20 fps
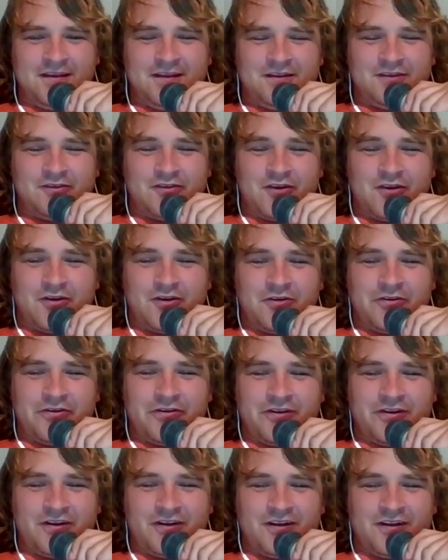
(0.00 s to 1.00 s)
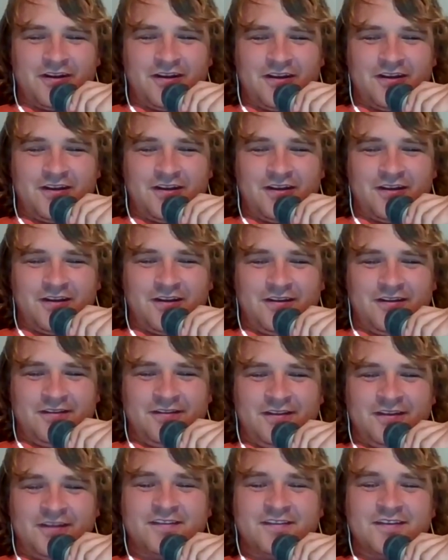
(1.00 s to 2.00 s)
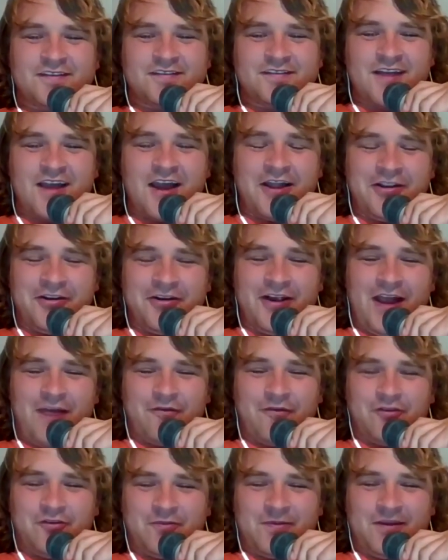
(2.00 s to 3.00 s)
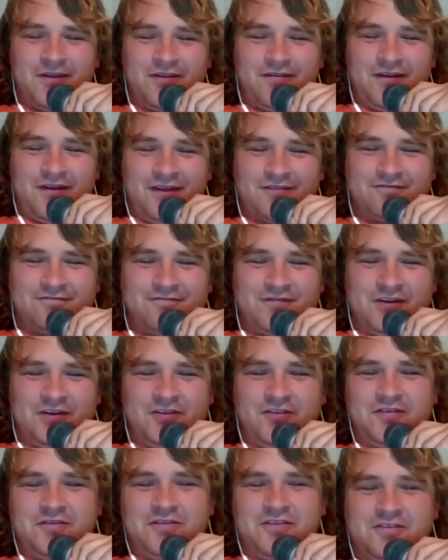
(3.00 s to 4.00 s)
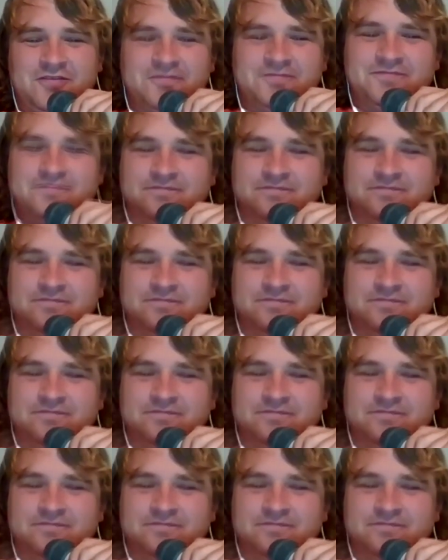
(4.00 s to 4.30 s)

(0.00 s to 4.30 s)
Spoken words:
So this is not your average minivan, first of all.